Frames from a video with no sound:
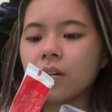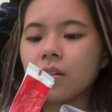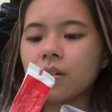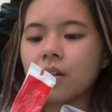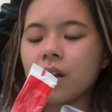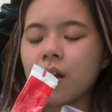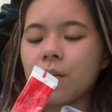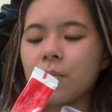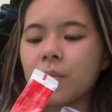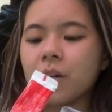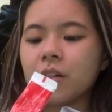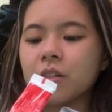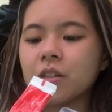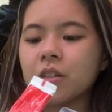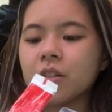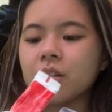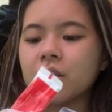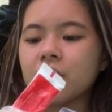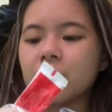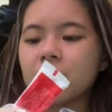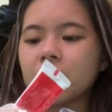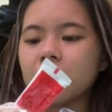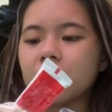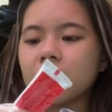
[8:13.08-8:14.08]
Am I
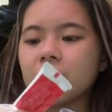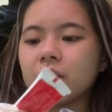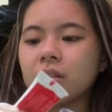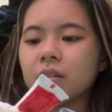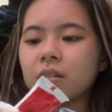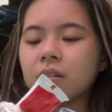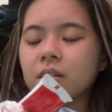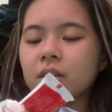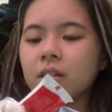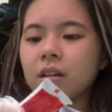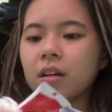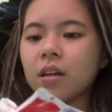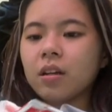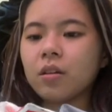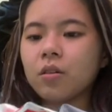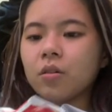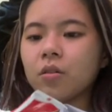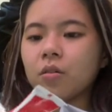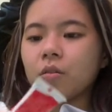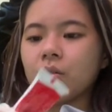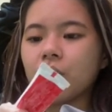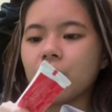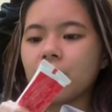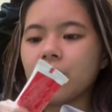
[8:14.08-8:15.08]
just an
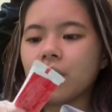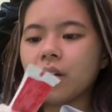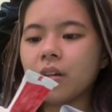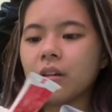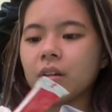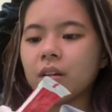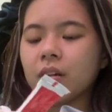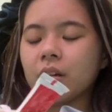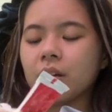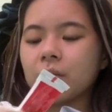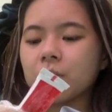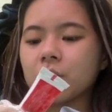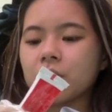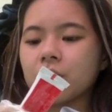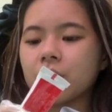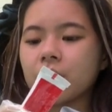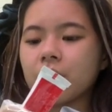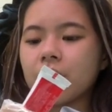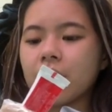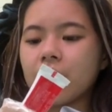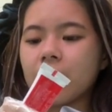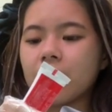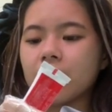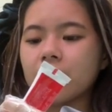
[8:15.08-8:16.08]
annoying hipster
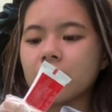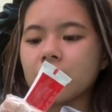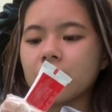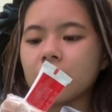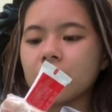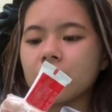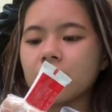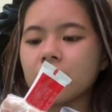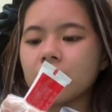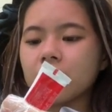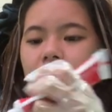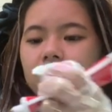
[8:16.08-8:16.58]
ass?